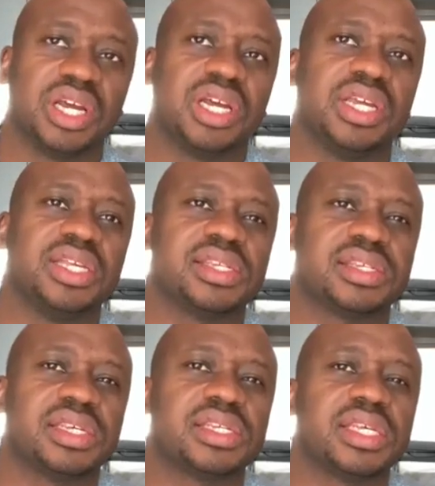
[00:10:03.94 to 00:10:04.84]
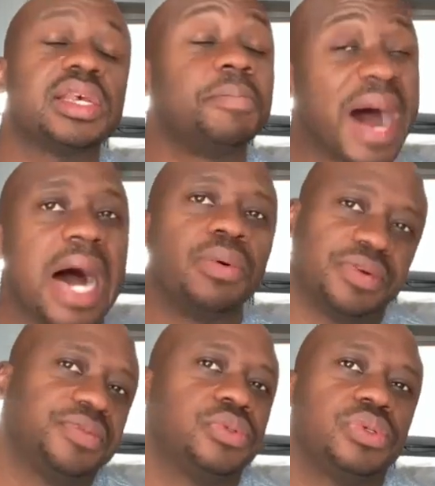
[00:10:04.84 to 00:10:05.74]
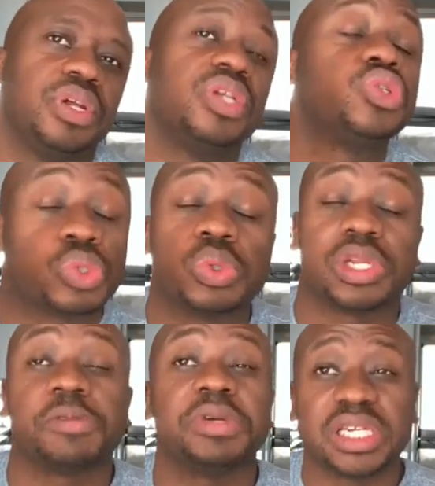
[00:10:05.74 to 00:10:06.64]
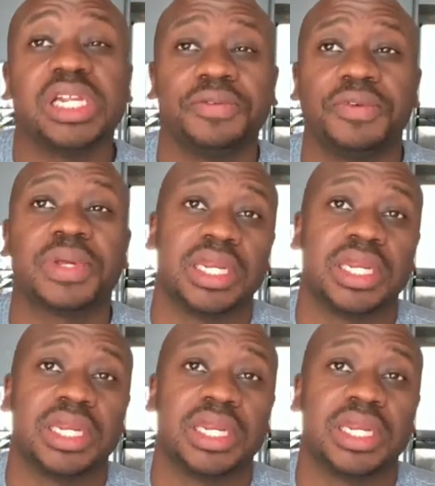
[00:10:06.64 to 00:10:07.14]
is a powerful tool, especially if you can